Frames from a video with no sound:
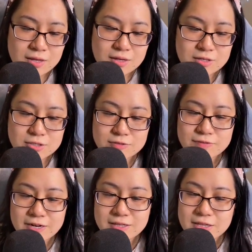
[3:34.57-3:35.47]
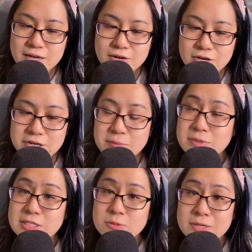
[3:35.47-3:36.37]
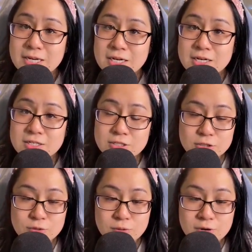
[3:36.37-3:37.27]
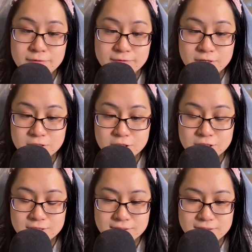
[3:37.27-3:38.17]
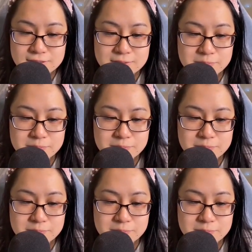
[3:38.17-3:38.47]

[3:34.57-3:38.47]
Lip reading: to find the area between two functions,